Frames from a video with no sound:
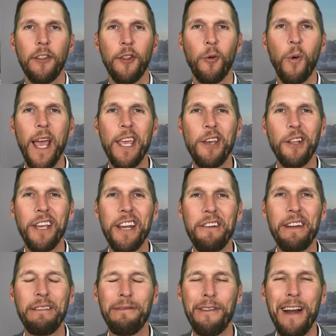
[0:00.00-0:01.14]
The way you'll hear
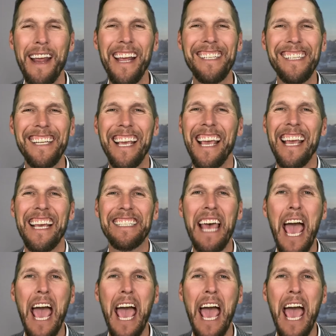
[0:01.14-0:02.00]
it phrased is,